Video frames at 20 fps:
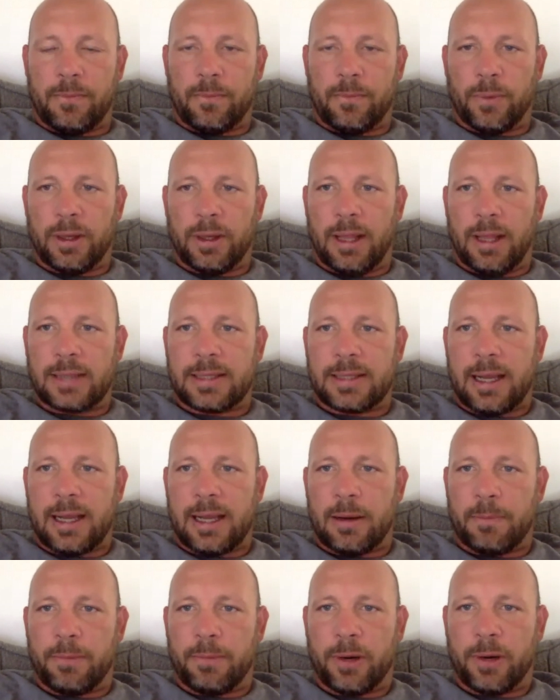realized I had
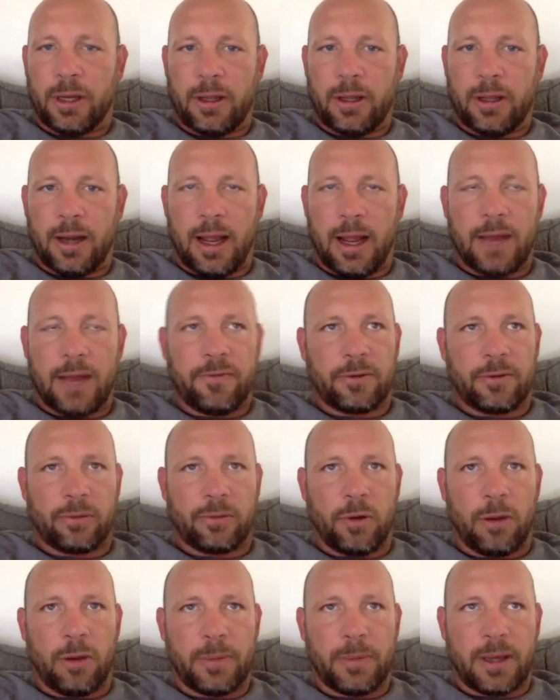a pretty good eye for
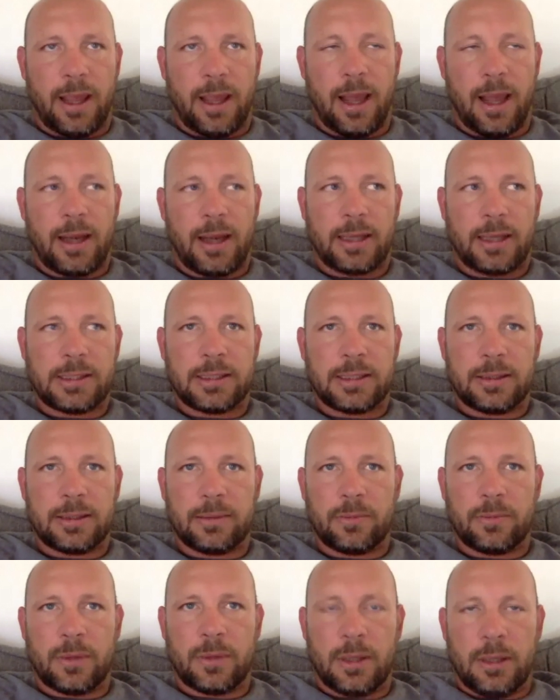throwing mechanics and